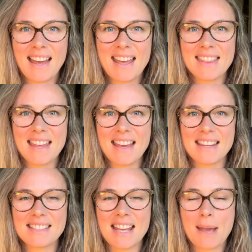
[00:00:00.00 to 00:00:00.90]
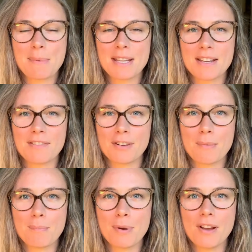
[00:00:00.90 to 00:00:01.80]
Hey there, Tam here
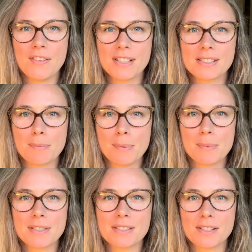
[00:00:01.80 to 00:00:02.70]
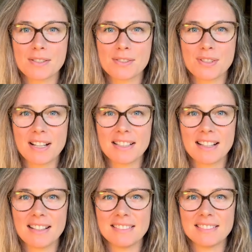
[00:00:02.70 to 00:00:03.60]
from Perfect Supplements
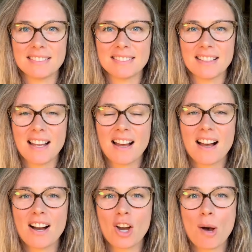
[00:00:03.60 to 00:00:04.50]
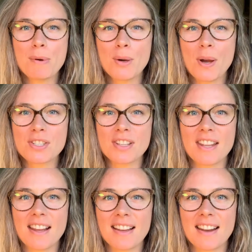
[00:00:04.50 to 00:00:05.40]
Australia. A common question
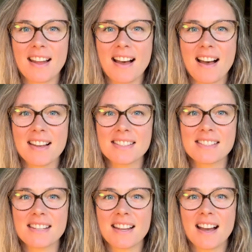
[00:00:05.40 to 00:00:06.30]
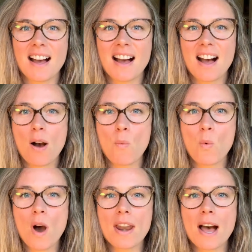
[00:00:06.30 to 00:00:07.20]
that I get asked are,
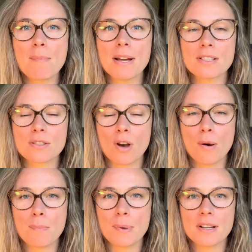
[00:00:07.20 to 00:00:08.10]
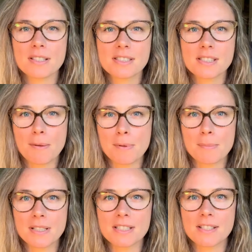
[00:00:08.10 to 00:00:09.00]
what are my top
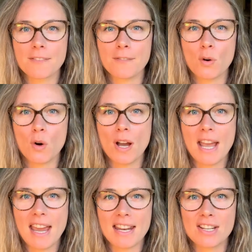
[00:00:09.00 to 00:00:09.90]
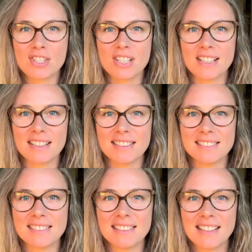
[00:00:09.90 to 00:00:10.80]
supplements for energy?
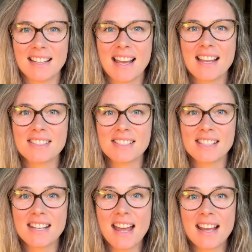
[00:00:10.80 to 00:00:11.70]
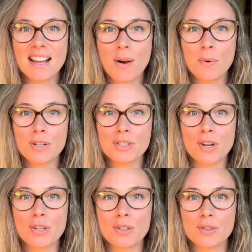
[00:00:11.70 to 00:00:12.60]
And so today I want to show
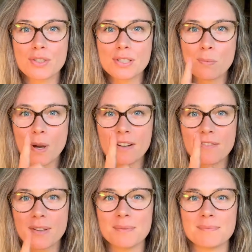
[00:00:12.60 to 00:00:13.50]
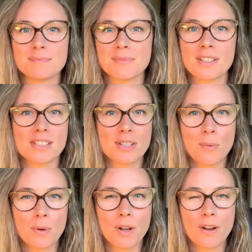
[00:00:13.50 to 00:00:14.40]
you just one of them because I
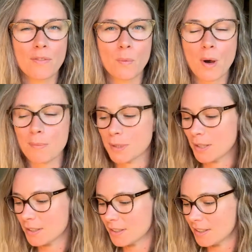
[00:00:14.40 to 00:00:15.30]
don't want to overwhelm you.